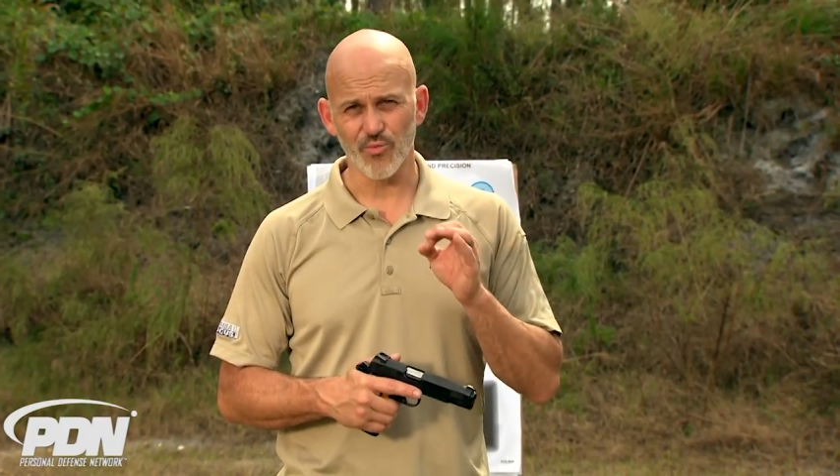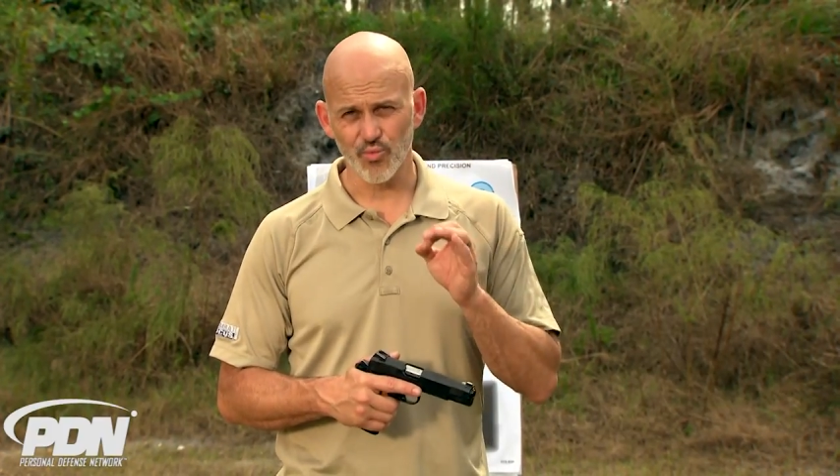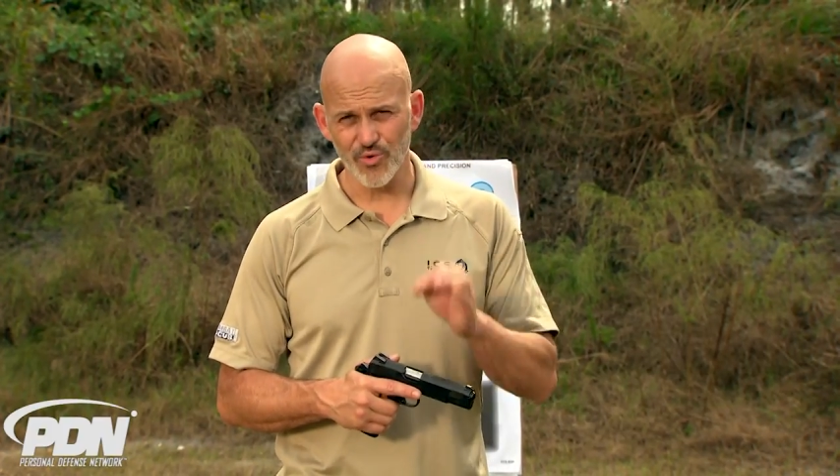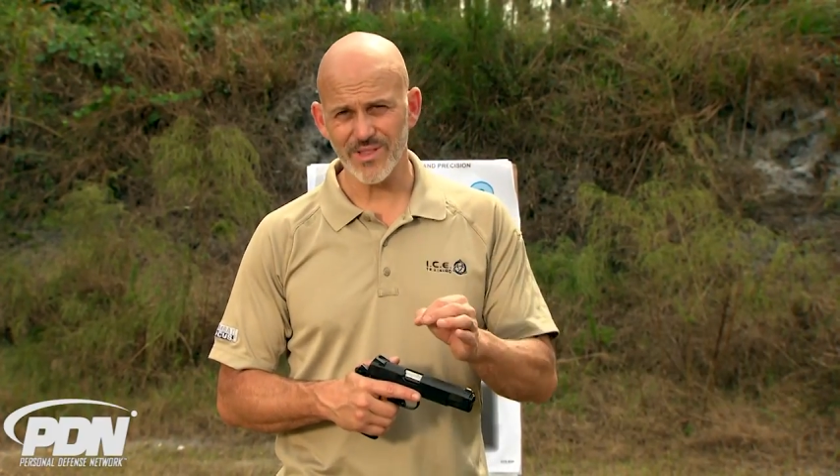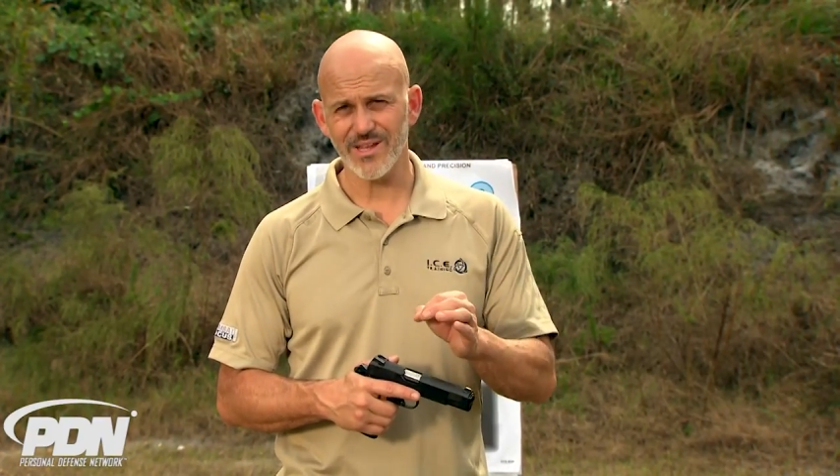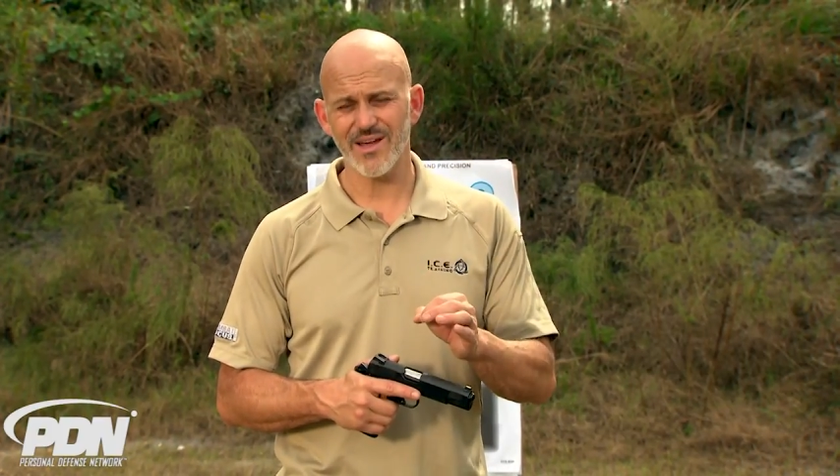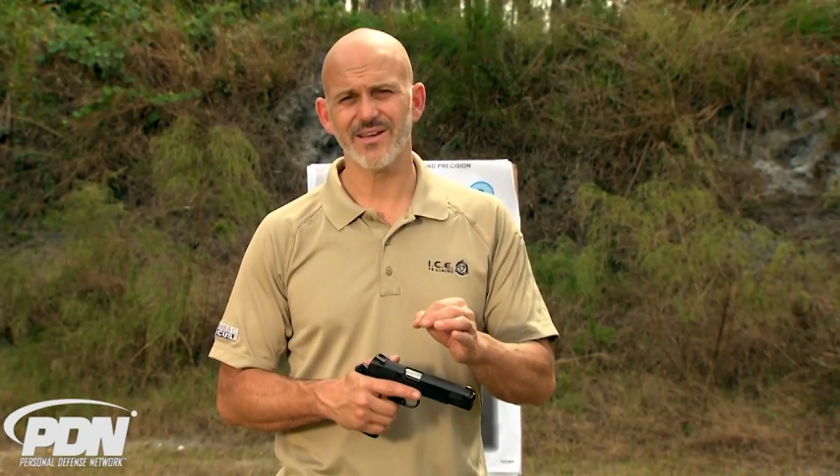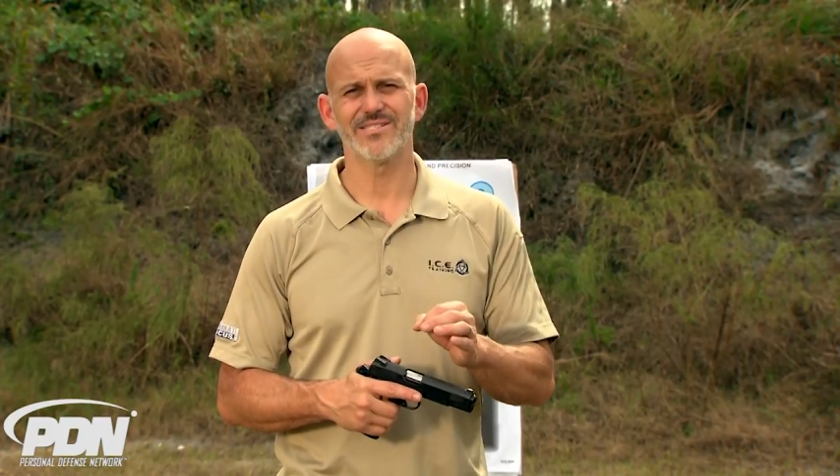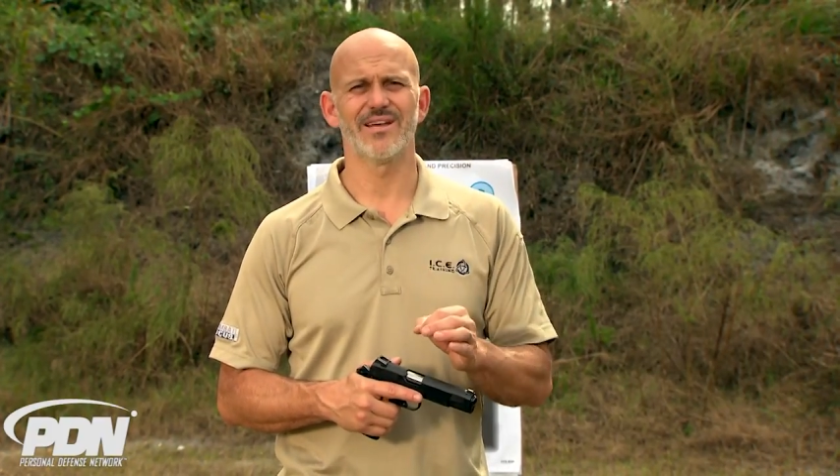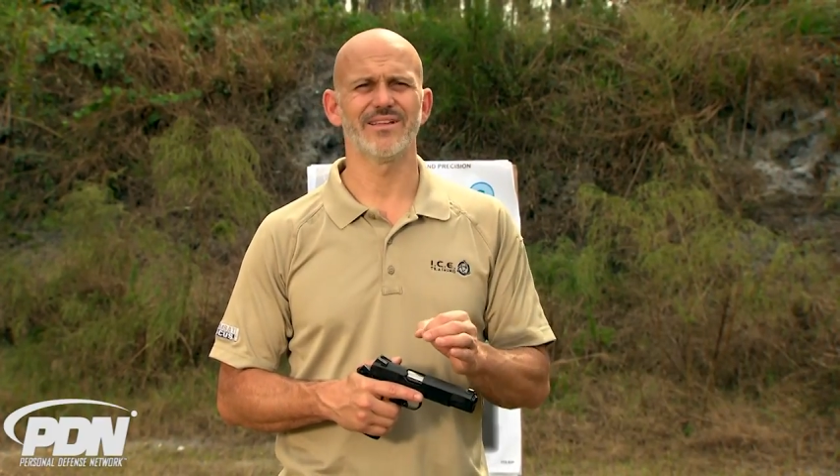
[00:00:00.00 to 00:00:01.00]
really
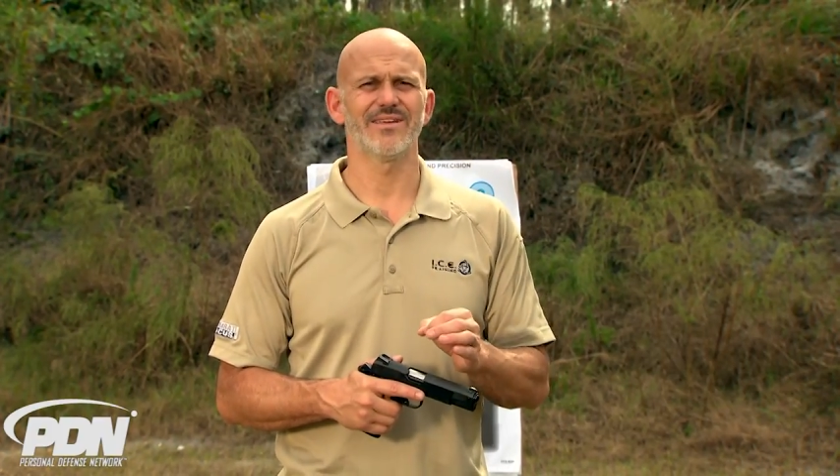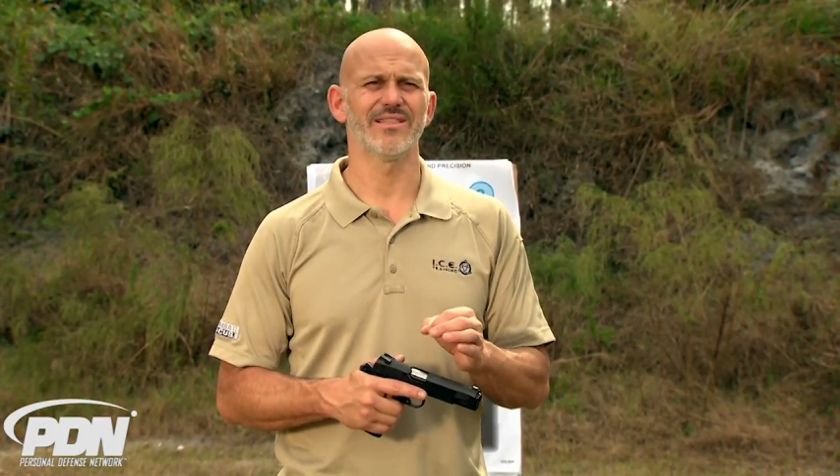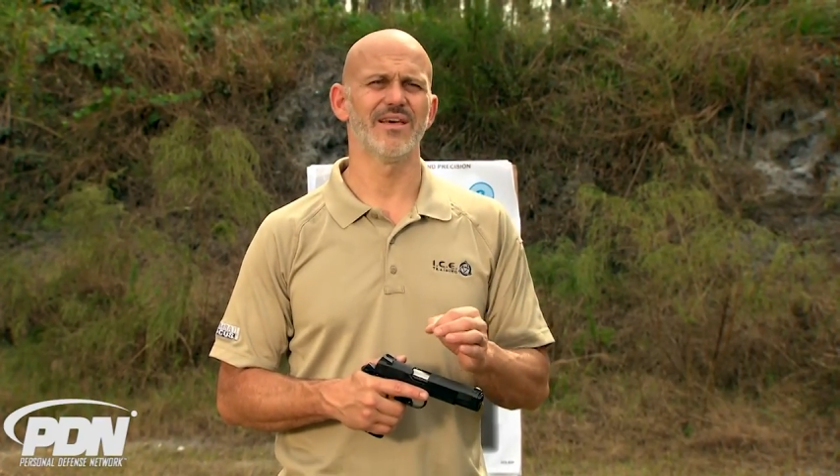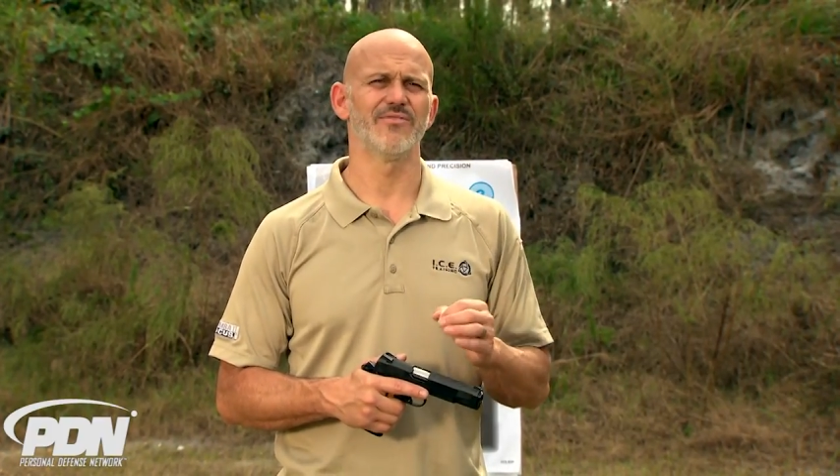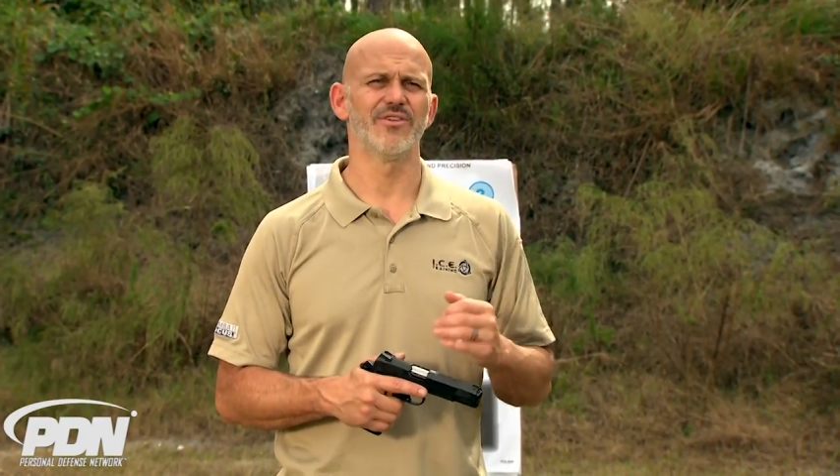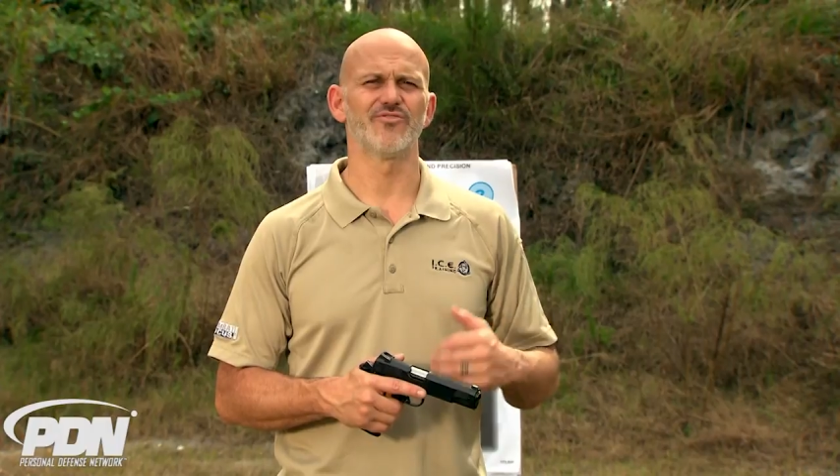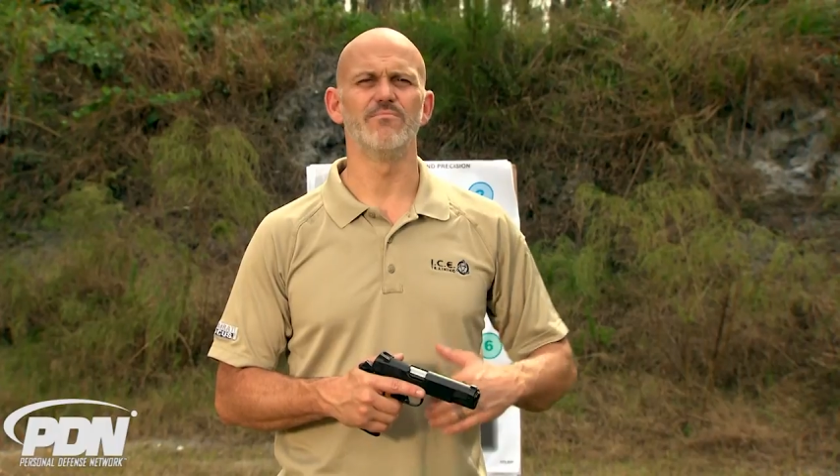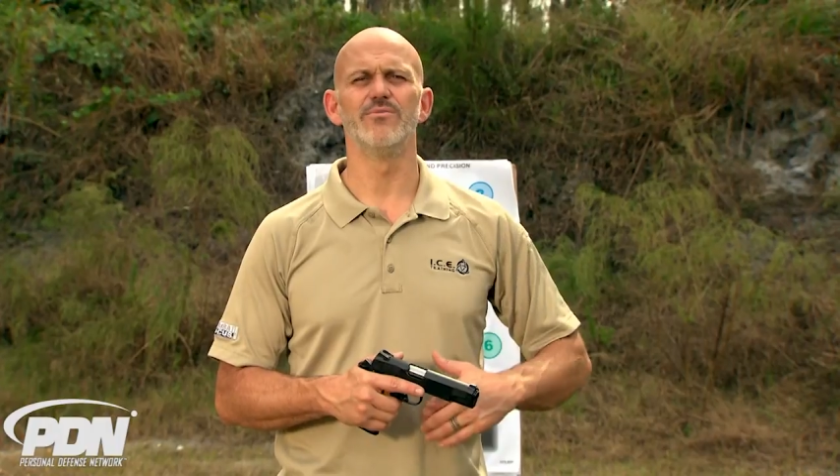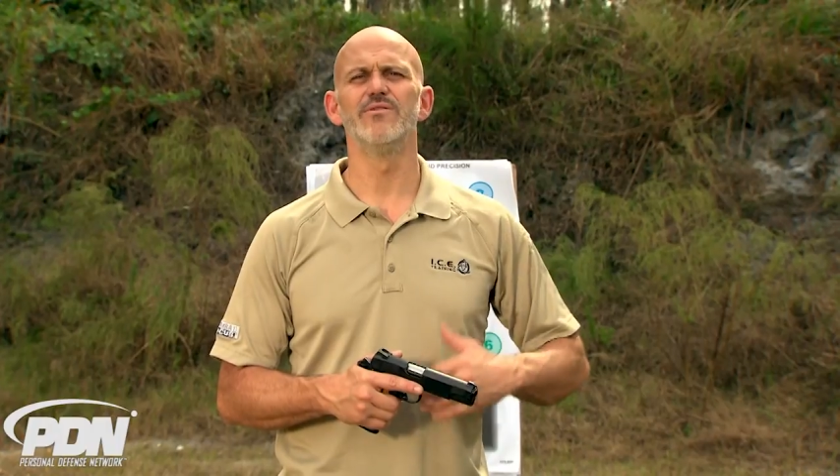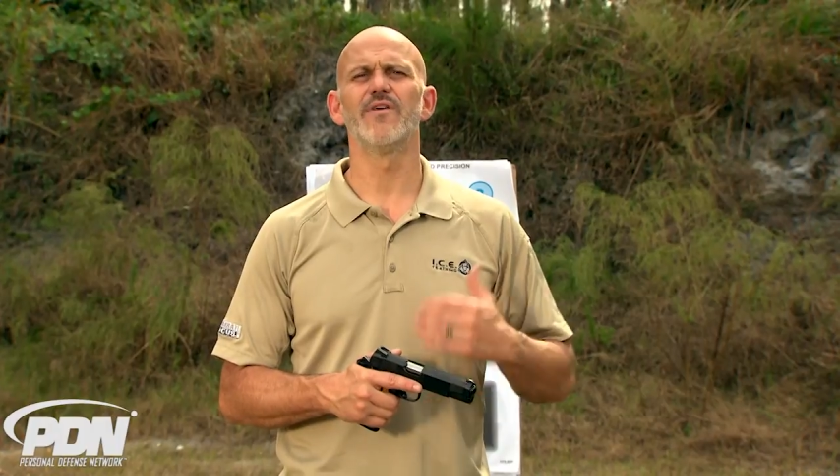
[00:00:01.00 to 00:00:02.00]
nice 1911 is to
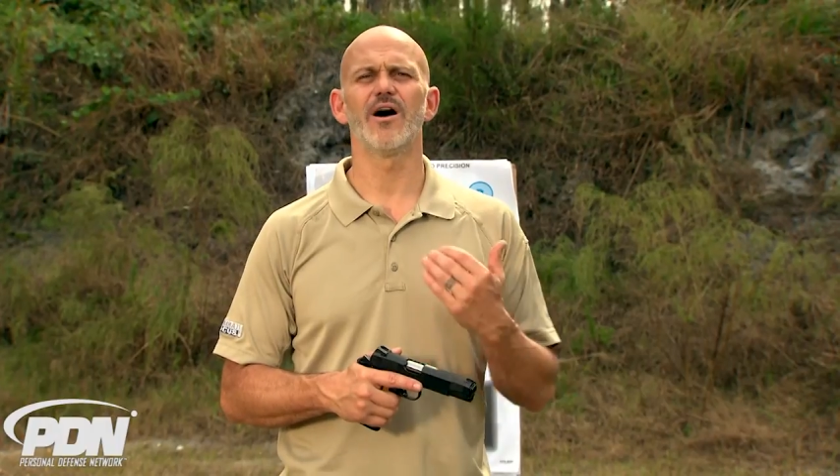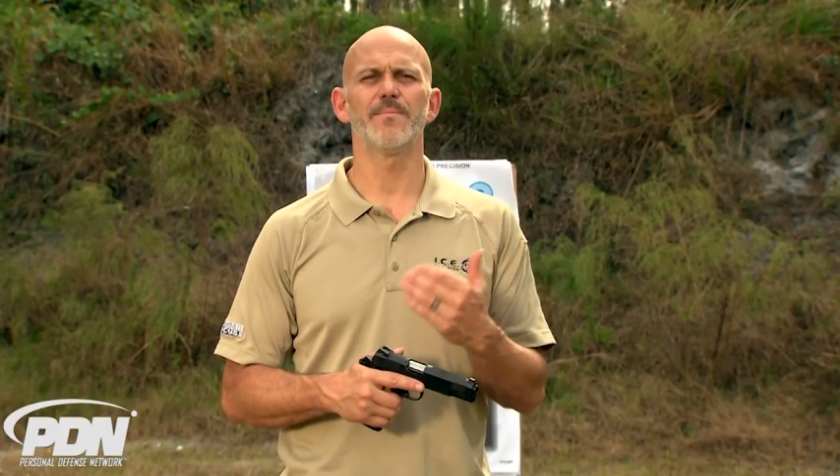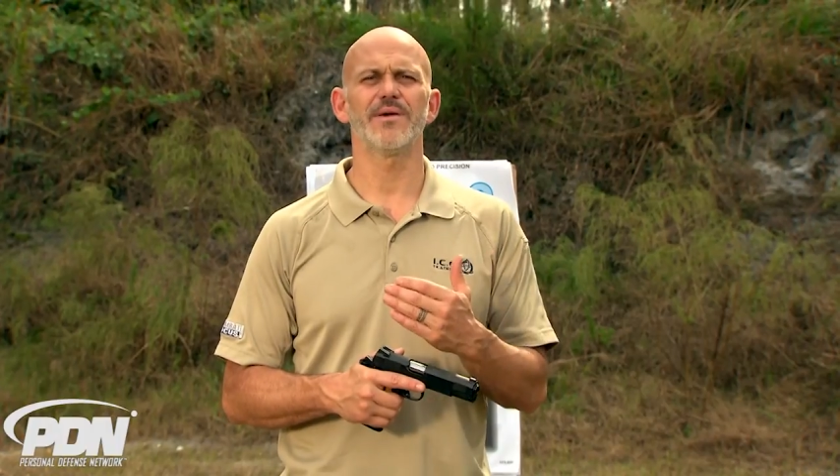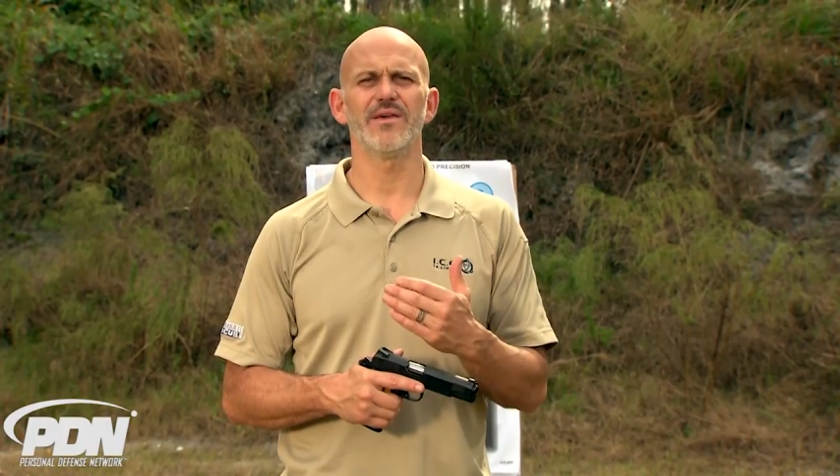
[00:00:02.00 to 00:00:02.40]
move up